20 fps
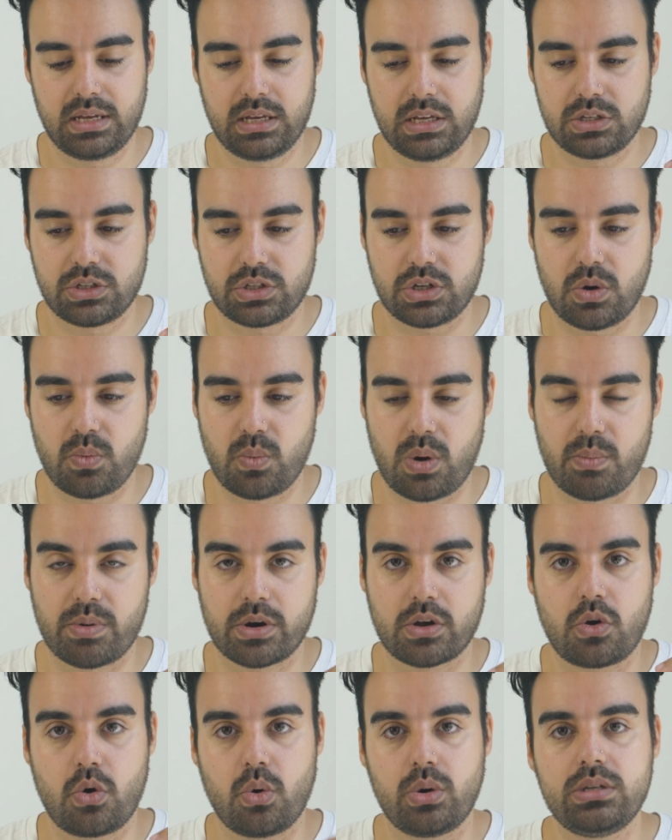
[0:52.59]
So what
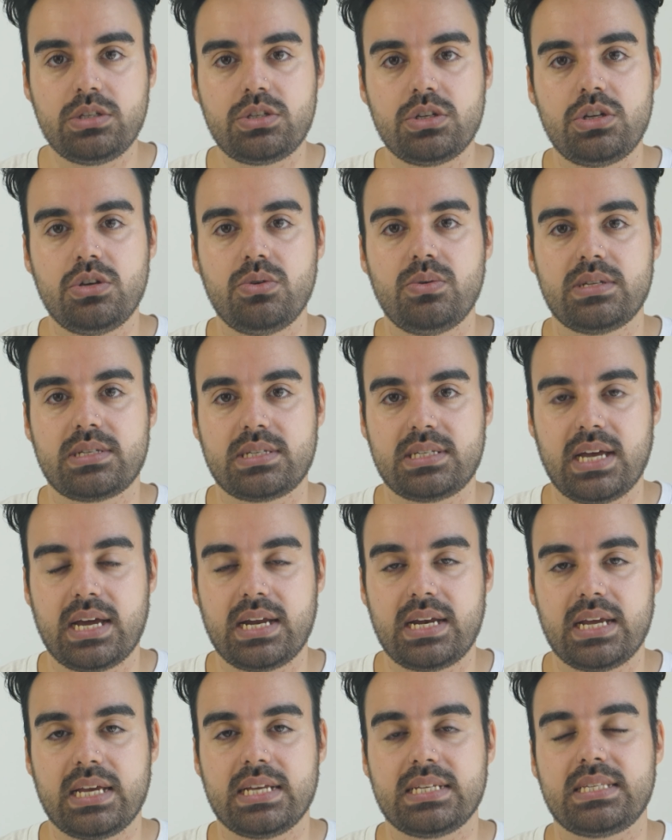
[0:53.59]
we're going to do
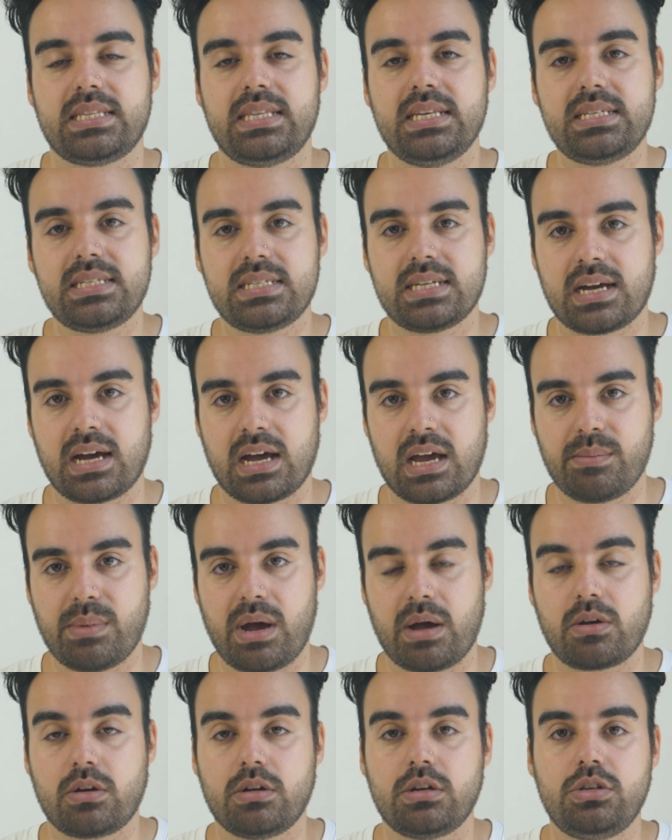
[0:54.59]
instead is this time
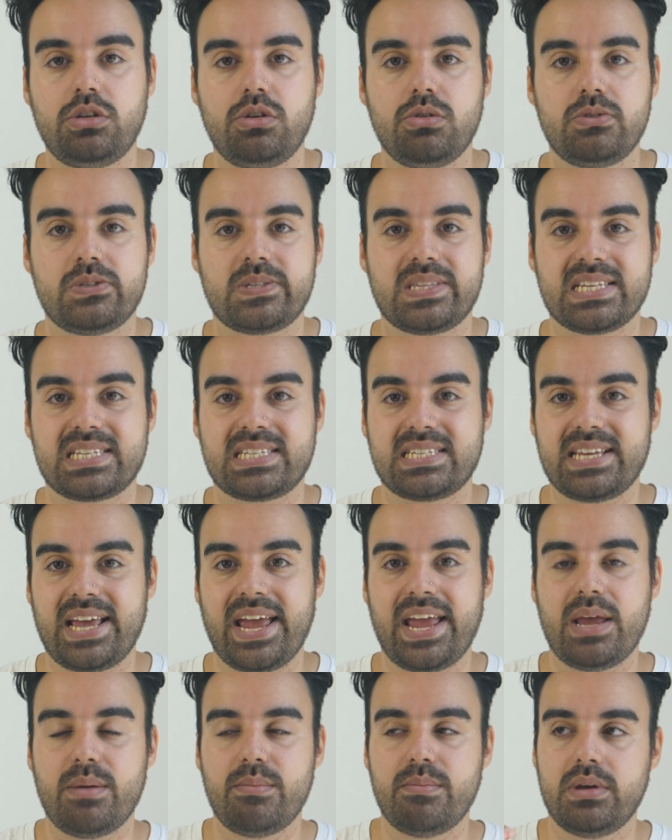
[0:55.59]
I'm going to use the
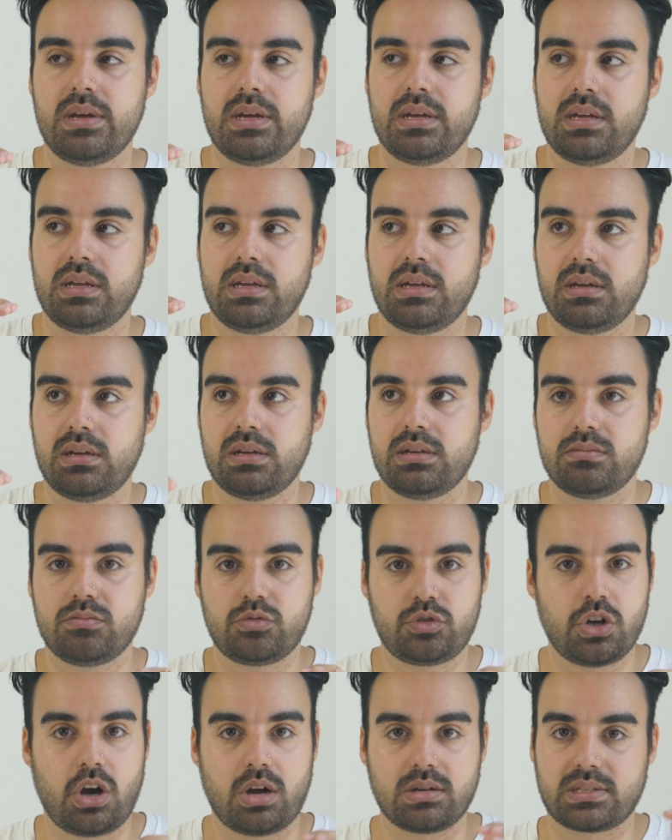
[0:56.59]
same
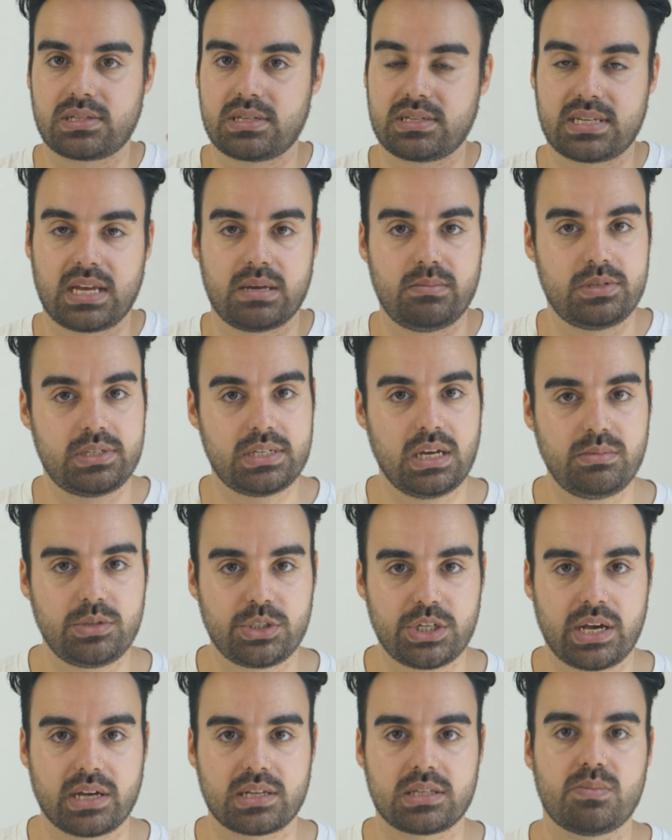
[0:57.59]
shots, the same
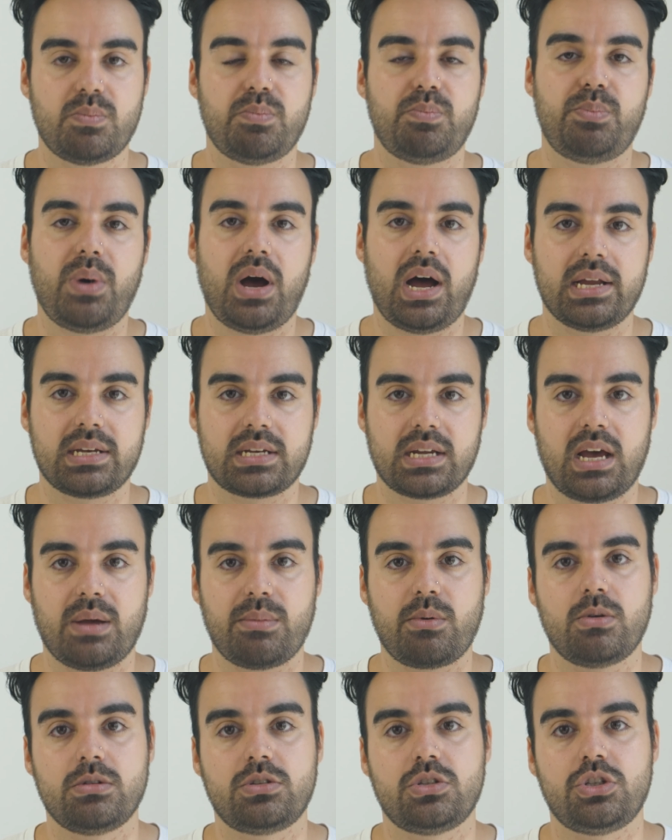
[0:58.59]
subject, but I'm
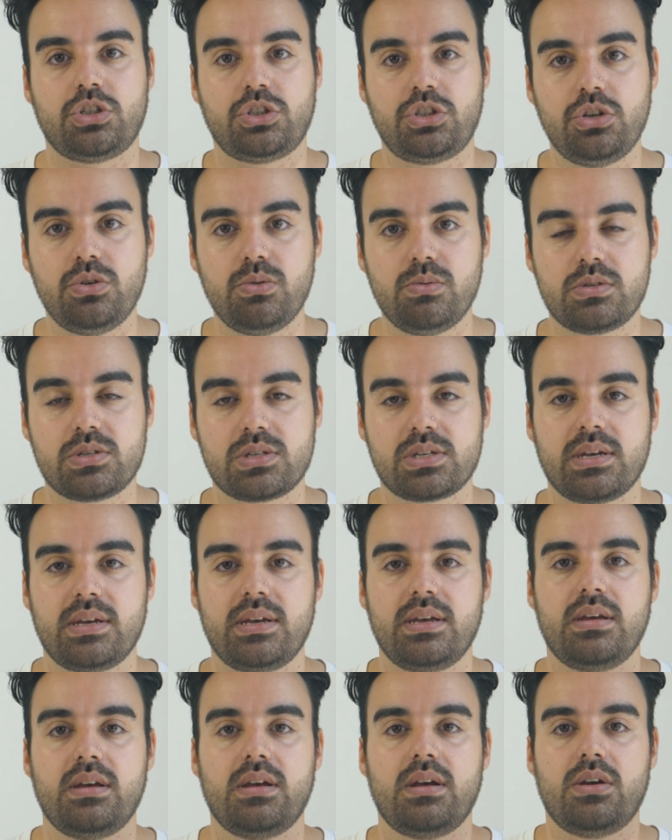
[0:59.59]
going to shoot
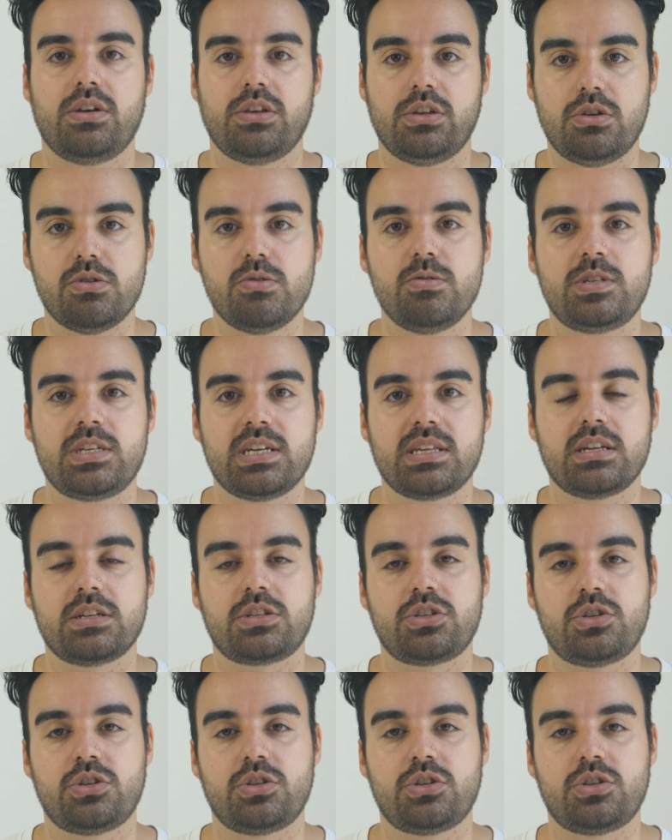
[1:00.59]
using the